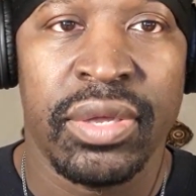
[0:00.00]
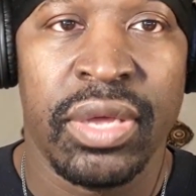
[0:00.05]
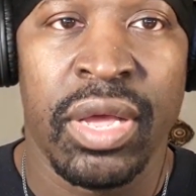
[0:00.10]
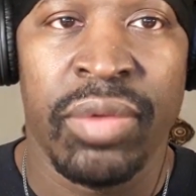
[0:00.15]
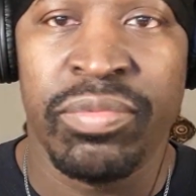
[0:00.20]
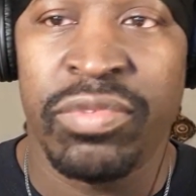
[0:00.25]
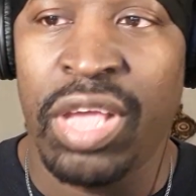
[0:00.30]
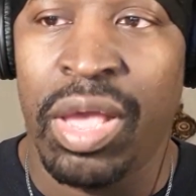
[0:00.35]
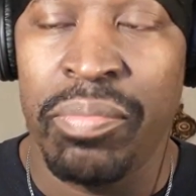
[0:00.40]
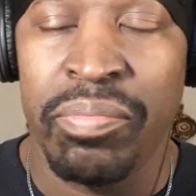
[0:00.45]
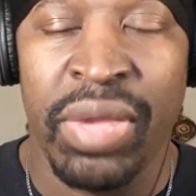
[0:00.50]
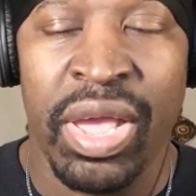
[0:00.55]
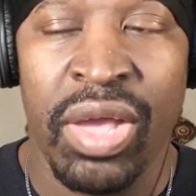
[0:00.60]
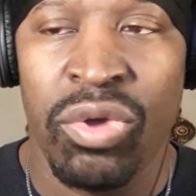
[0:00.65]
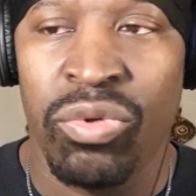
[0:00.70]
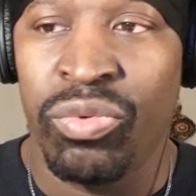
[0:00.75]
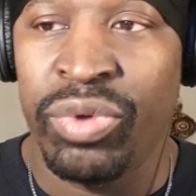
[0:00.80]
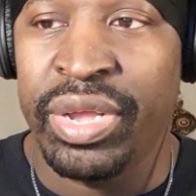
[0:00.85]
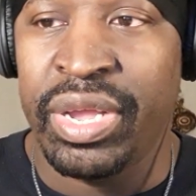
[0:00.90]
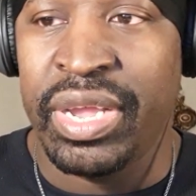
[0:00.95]
I'm talking
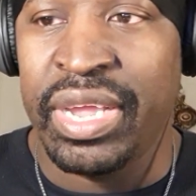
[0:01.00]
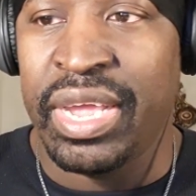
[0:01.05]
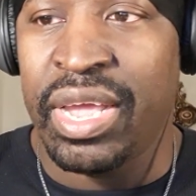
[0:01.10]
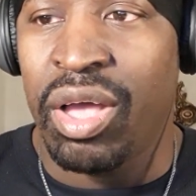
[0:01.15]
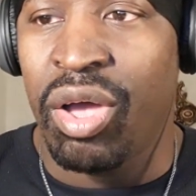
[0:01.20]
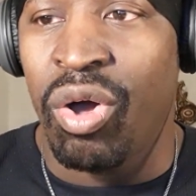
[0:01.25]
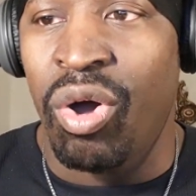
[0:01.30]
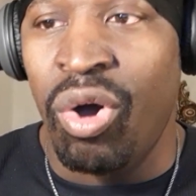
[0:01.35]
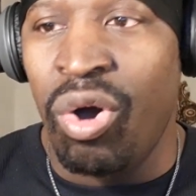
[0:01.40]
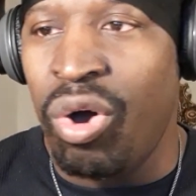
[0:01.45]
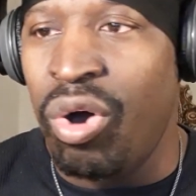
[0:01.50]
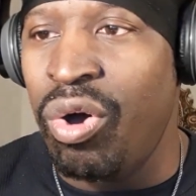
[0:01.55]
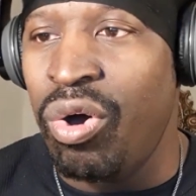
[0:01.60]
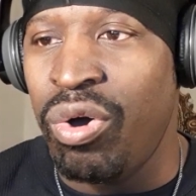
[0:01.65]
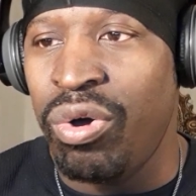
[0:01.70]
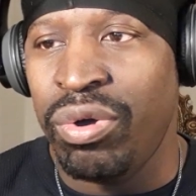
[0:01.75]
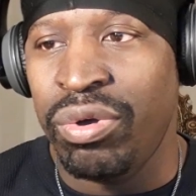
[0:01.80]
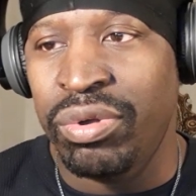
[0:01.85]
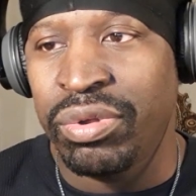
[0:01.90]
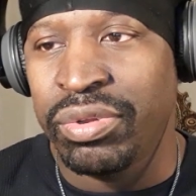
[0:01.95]
about with
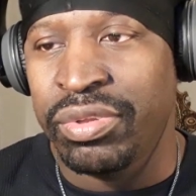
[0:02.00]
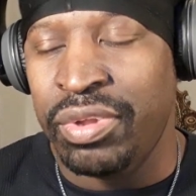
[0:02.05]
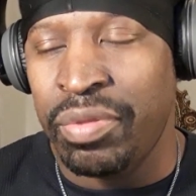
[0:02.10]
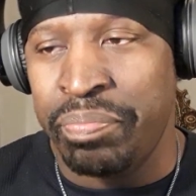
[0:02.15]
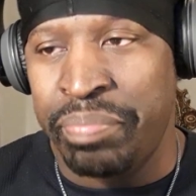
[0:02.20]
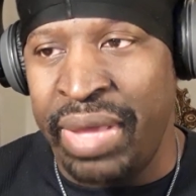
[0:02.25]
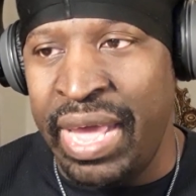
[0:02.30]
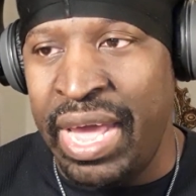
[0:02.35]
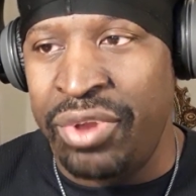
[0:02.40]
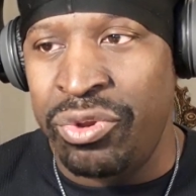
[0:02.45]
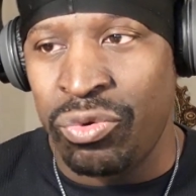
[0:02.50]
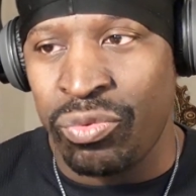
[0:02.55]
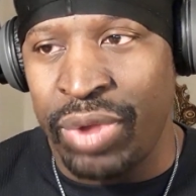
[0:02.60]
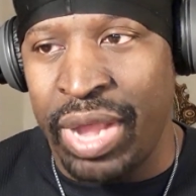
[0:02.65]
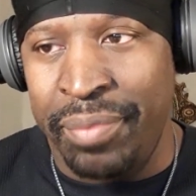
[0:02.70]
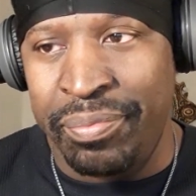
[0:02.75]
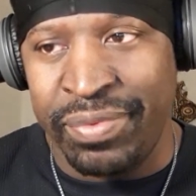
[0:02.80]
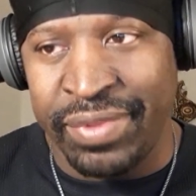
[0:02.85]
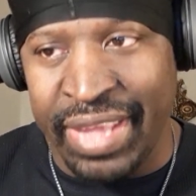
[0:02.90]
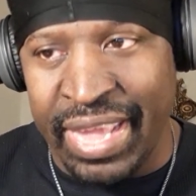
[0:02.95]
all the battle
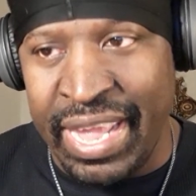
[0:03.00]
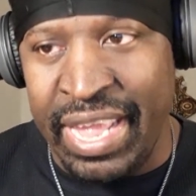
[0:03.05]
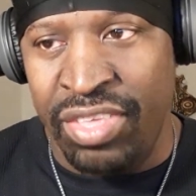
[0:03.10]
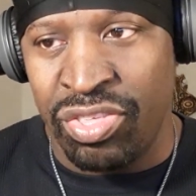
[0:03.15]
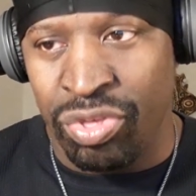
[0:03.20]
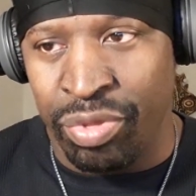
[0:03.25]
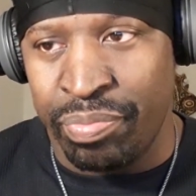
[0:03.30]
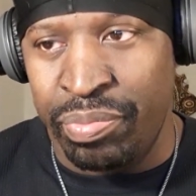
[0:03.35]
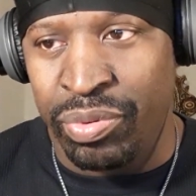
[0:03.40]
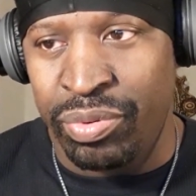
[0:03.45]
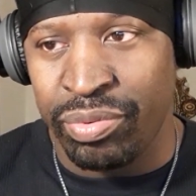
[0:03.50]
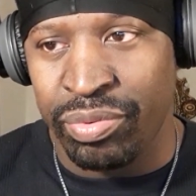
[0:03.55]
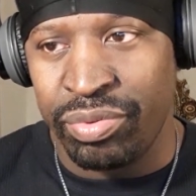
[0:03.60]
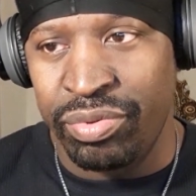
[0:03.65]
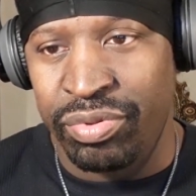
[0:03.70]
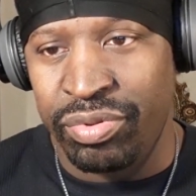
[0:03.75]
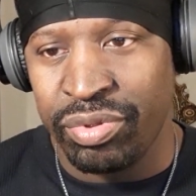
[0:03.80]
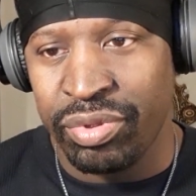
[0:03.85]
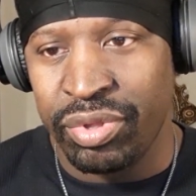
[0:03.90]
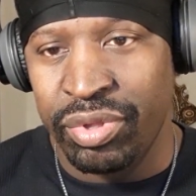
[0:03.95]
rap
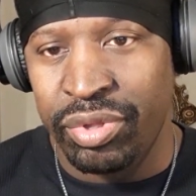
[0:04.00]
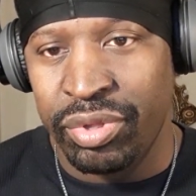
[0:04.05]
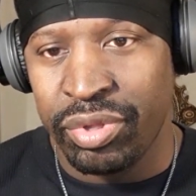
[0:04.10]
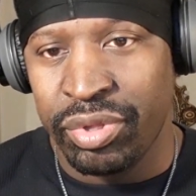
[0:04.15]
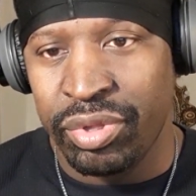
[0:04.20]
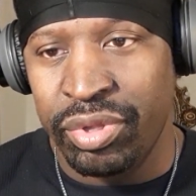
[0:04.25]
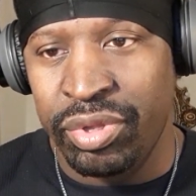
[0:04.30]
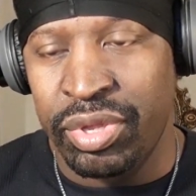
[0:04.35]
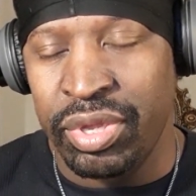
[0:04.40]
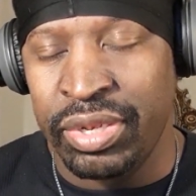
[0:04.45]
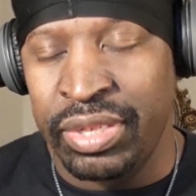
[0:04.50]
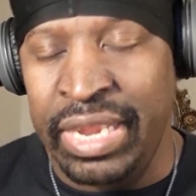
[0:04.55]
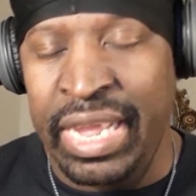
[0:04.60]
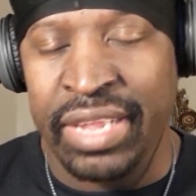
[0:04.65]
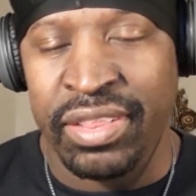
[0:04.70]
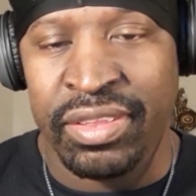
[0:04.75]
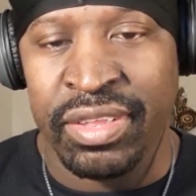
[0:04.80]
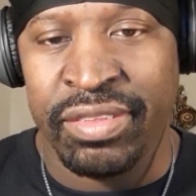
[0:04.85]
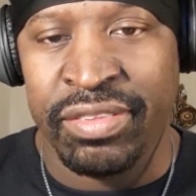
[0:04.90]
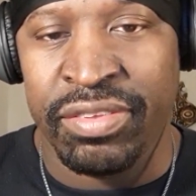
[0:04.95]
tangibles
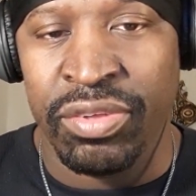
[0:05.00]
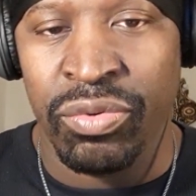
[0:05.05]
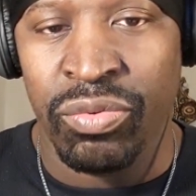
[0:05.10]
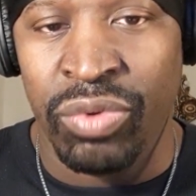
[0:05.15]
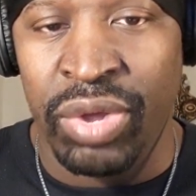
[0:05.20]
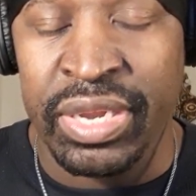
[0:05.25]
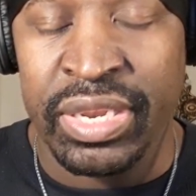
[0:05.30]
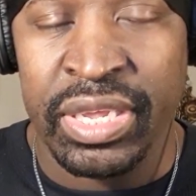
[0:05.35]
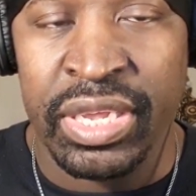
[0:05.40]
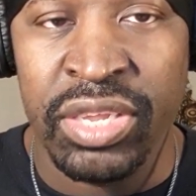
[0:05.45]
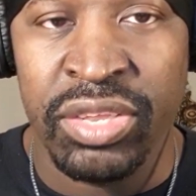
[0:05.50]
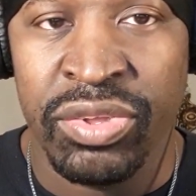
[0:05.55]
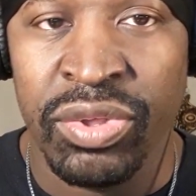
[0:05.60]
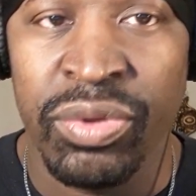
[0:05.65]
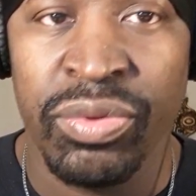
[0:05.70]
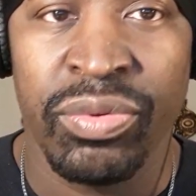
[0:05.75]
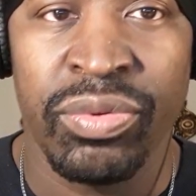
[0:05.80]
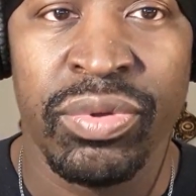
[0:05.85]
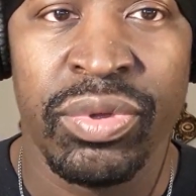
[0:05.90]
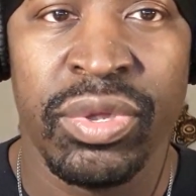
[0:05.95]
connected to what he
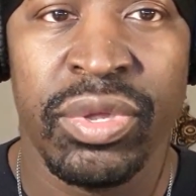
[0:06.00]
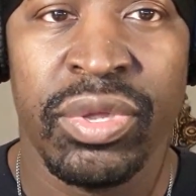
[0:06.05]
do.